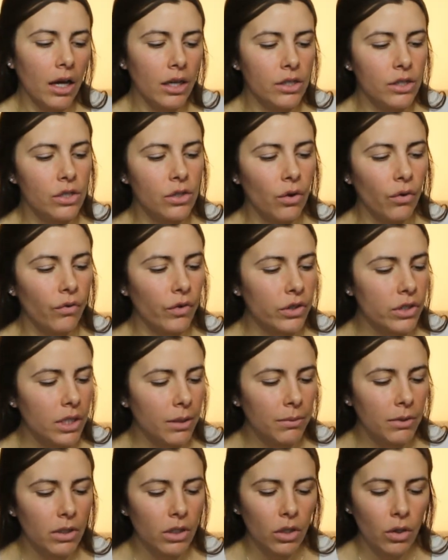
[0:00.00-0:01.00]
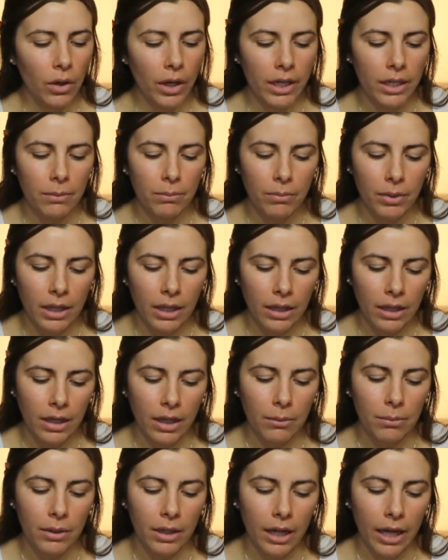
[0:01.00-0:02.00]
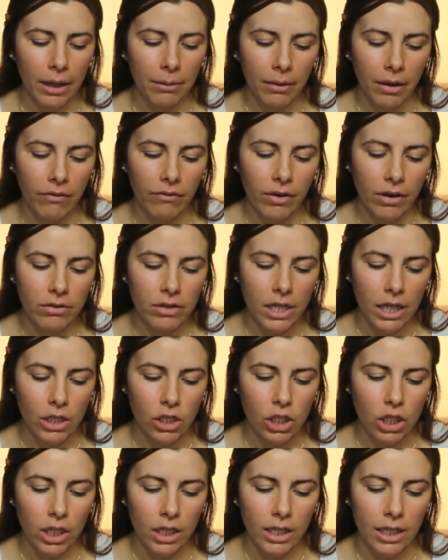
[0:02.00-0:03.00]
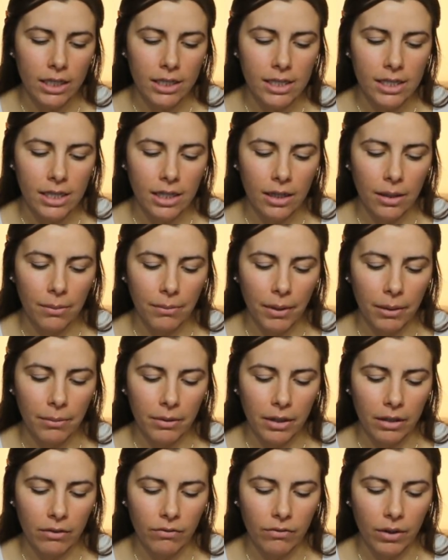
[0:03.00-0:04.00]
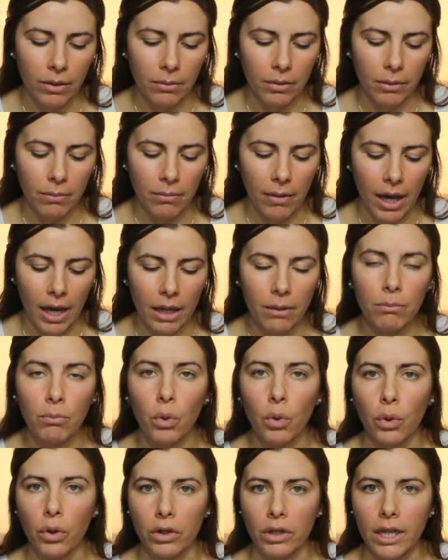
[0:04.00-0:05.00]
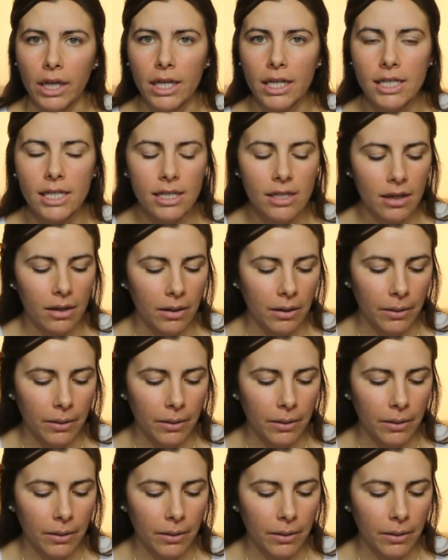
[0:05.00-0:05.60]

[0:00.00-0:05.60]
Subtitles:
So first I'm going to go ahead and apply my foundation. It's the Maybelline Fit Me Matte and Poreless.